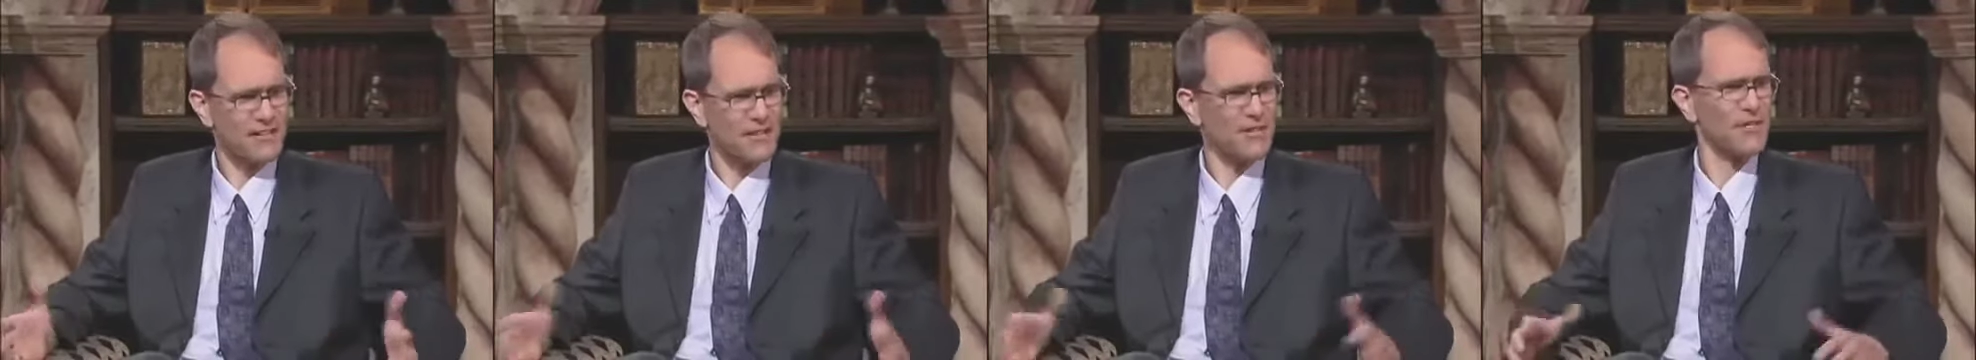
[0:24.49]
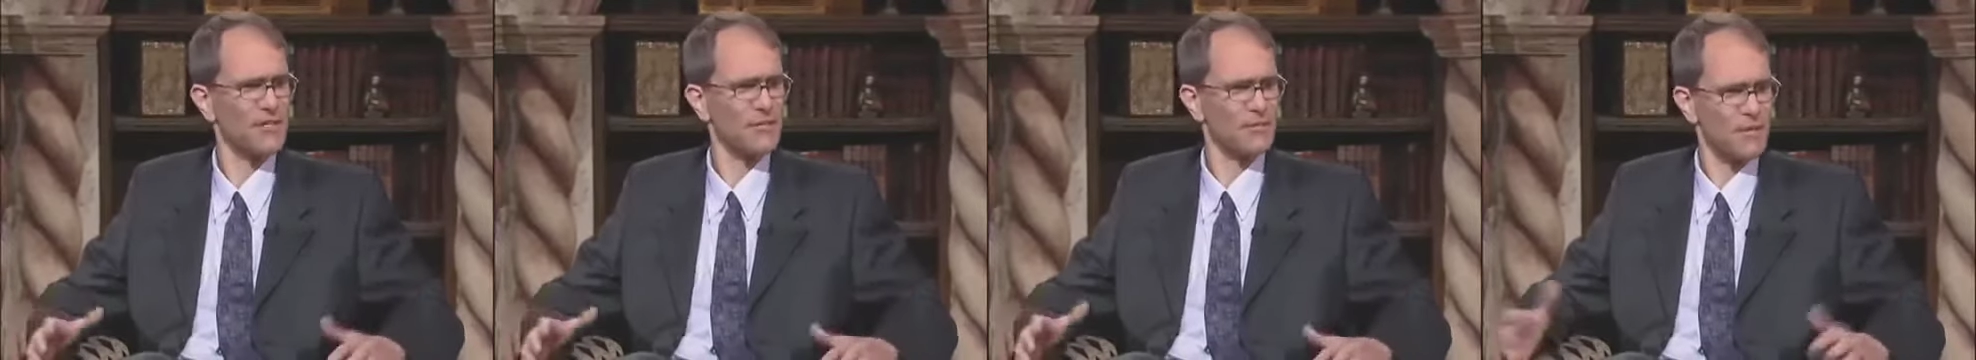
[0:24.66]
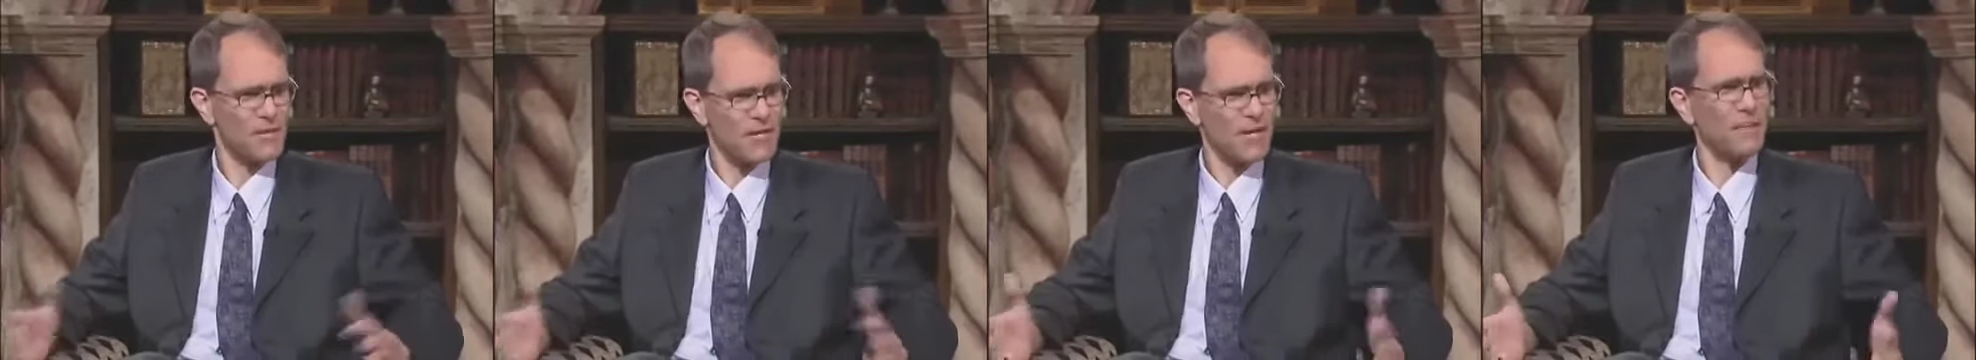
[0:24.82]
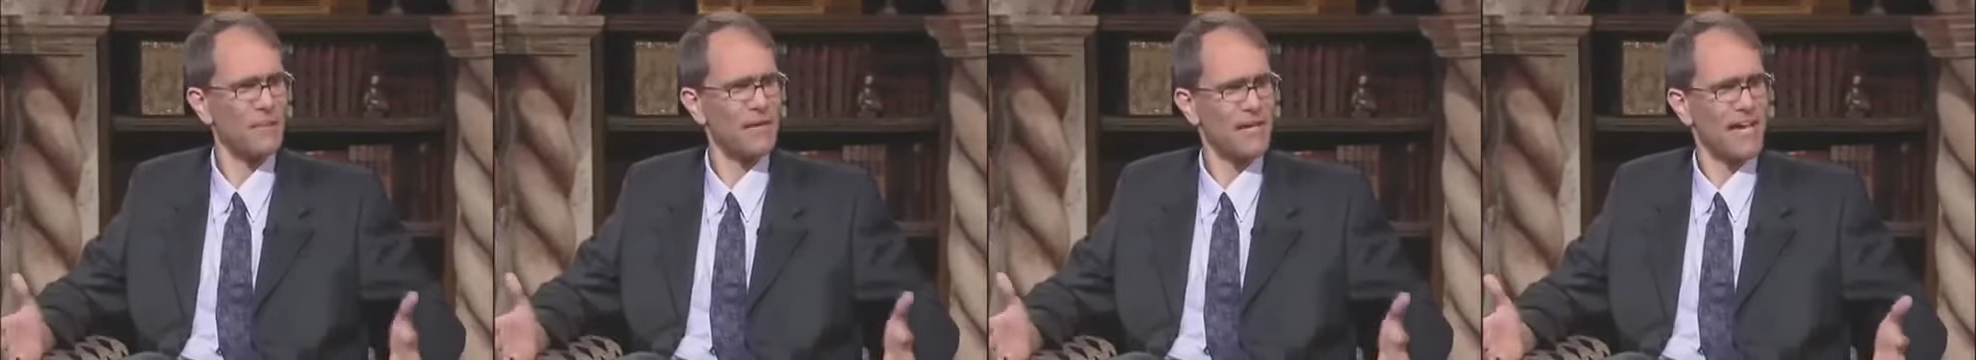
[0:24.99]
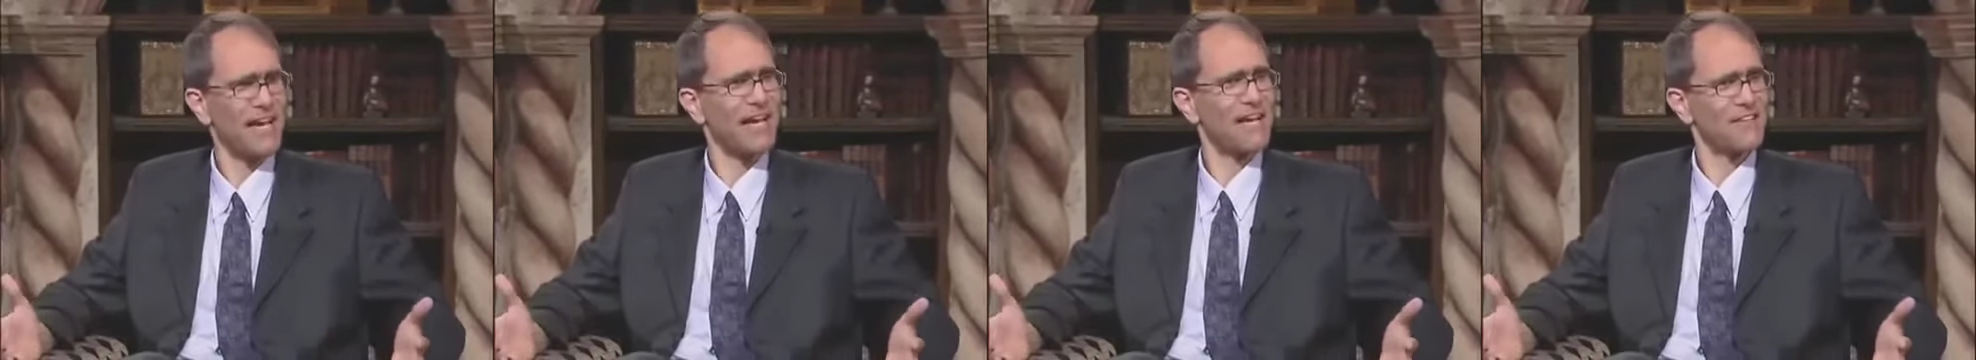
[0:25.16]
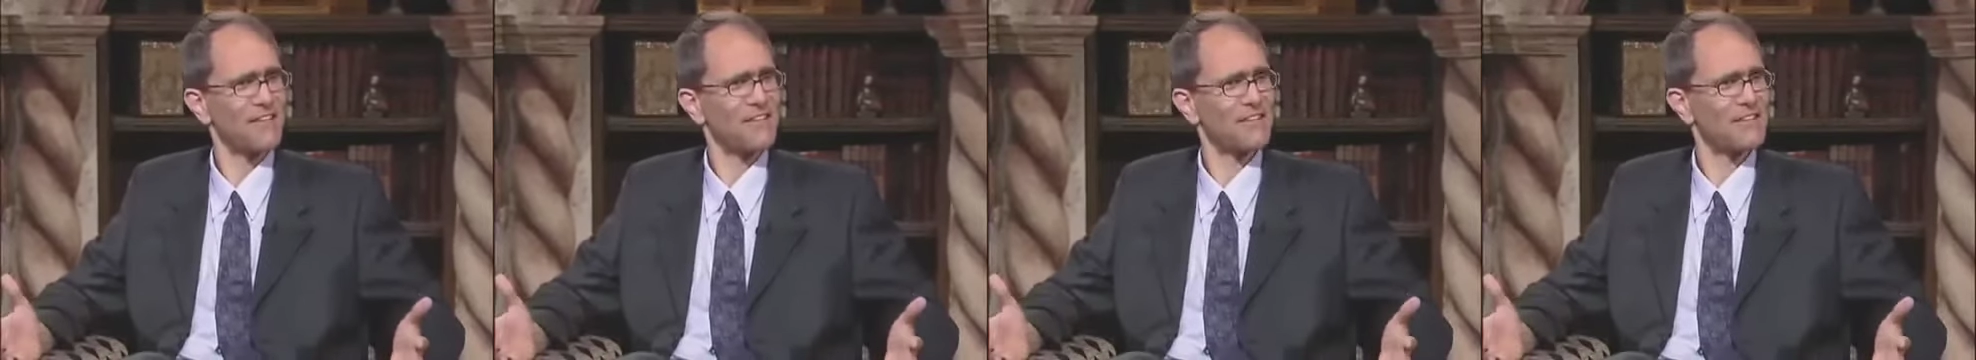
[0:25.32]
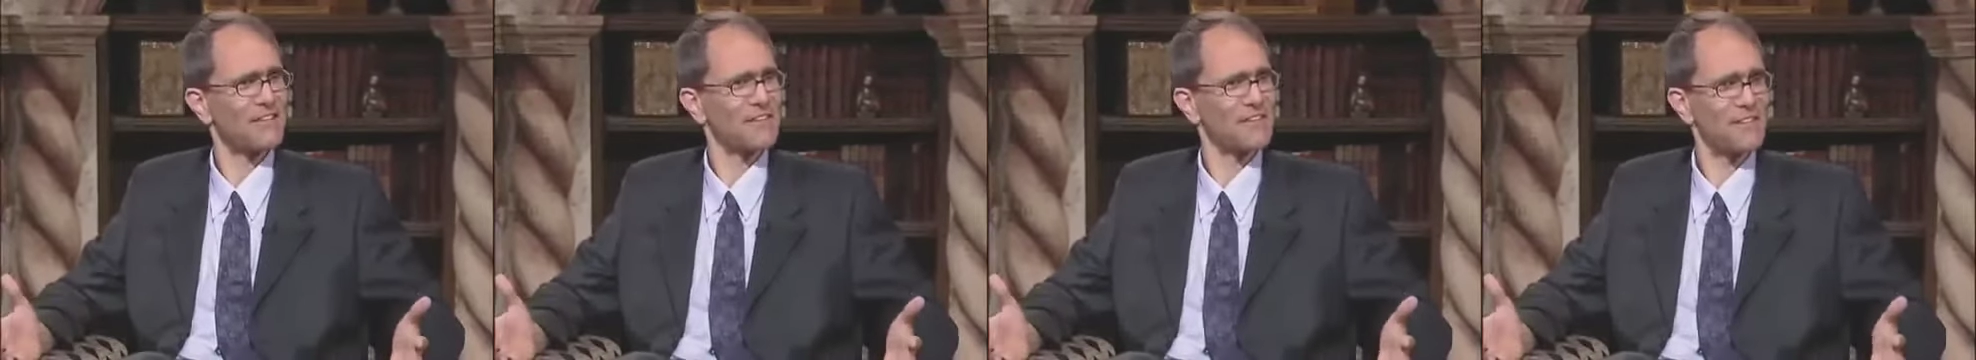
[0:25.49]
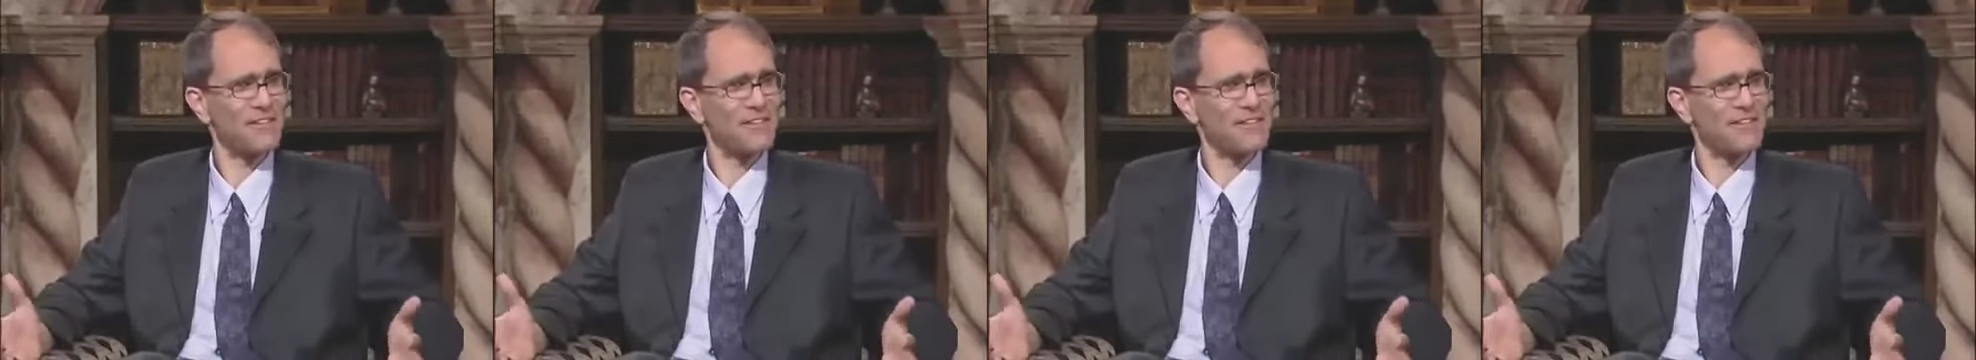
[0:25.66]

You can become a Catholic?